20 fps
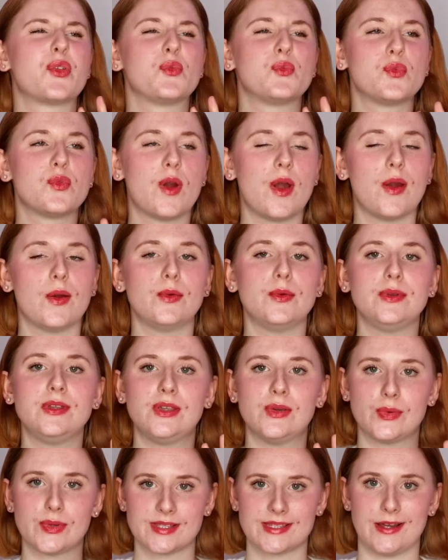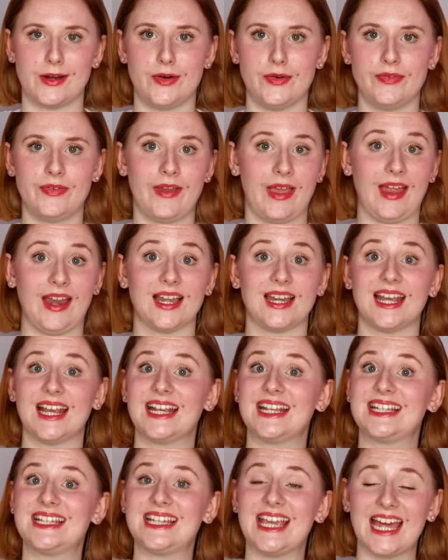Throw yourself
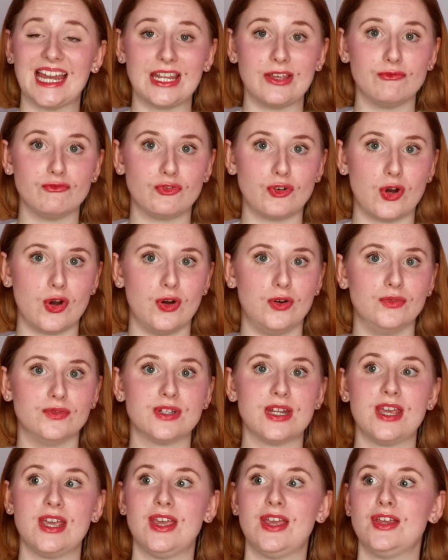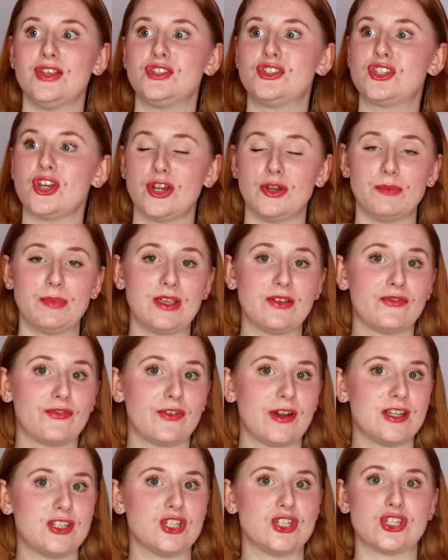in, get involved. Don't be
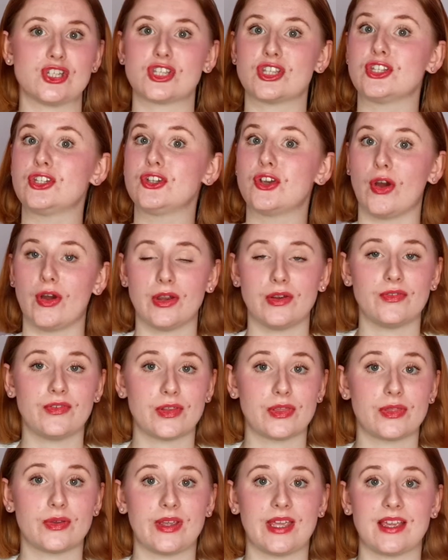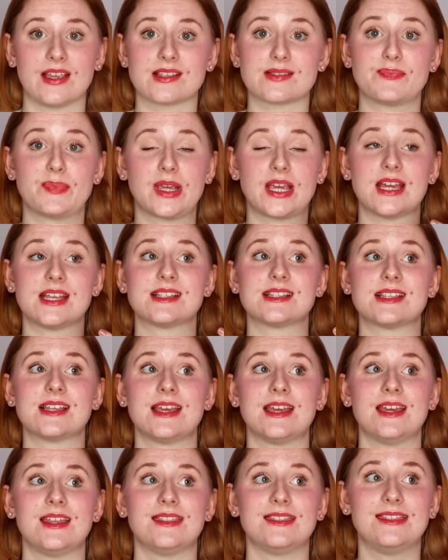afraid to just go for things, because
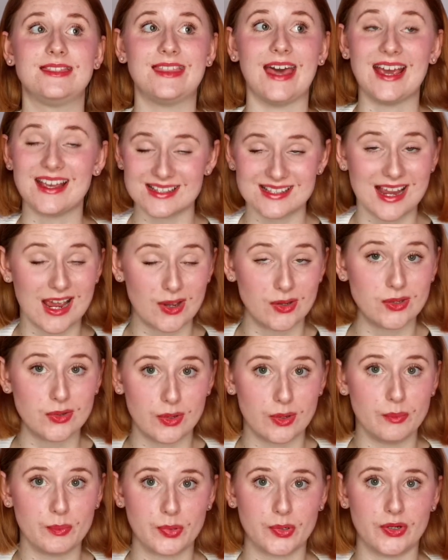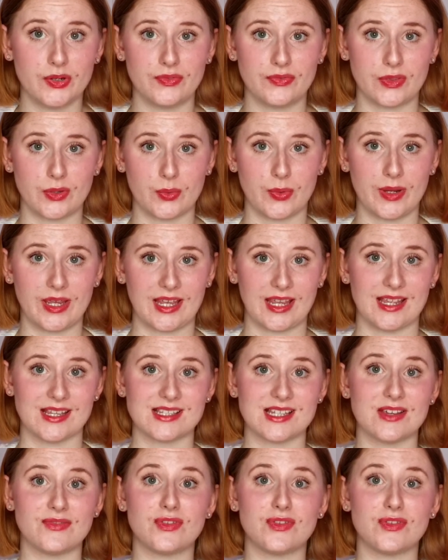that's how you improve the quickest.